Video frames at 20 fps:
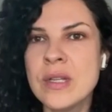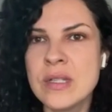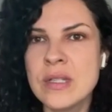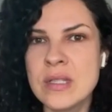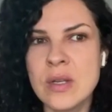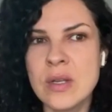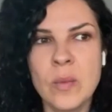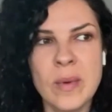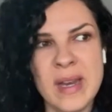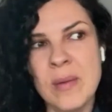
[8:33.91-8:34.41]

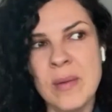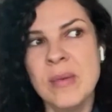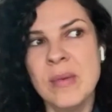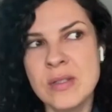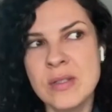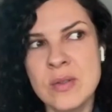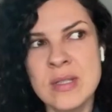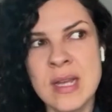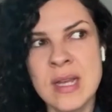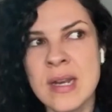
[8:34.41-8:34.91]
So when Amit
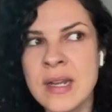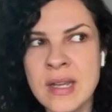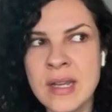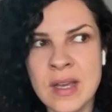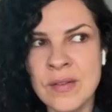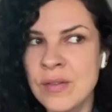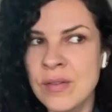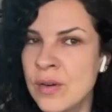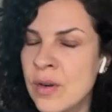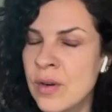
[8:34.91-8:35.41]
Susanna
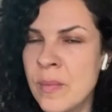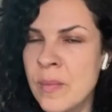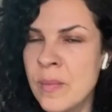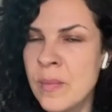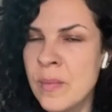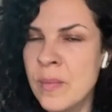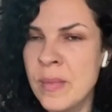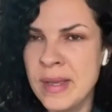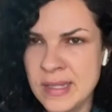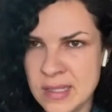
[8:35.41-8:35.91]
gave her
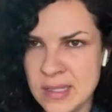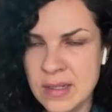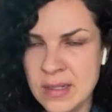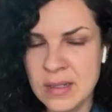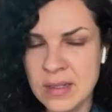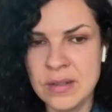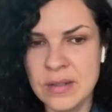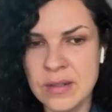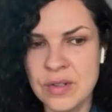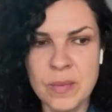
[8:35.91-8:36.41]

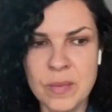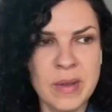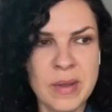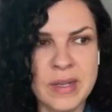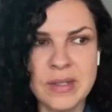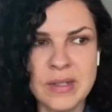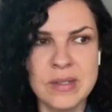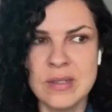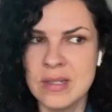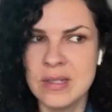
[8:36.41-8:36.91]
amazing and
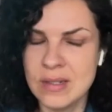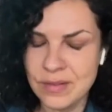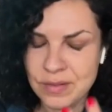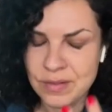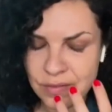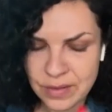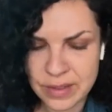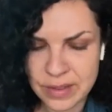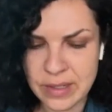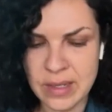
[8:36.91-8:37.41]
tremendous and
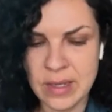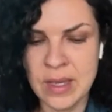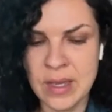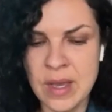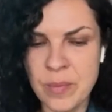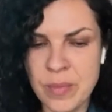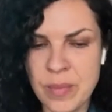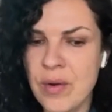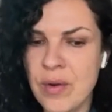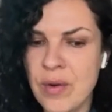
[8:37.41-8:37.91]
really
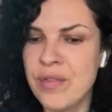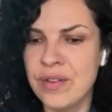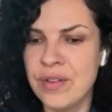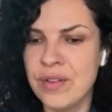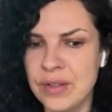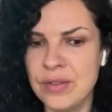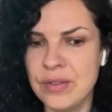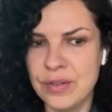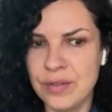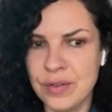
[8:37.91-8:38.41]
powerful
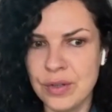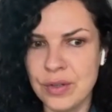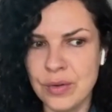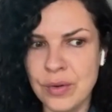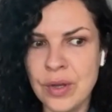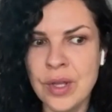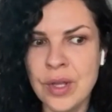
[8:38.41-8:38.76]
interview,